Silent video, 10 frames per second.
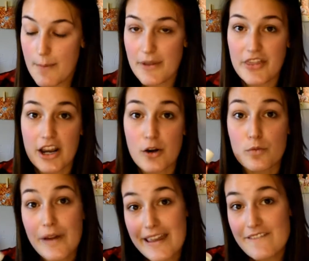but they are
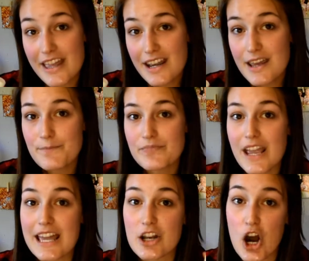Raven
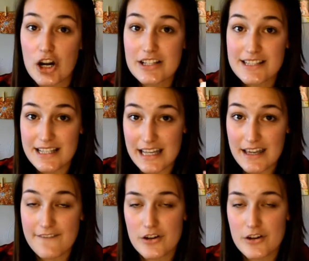and RC.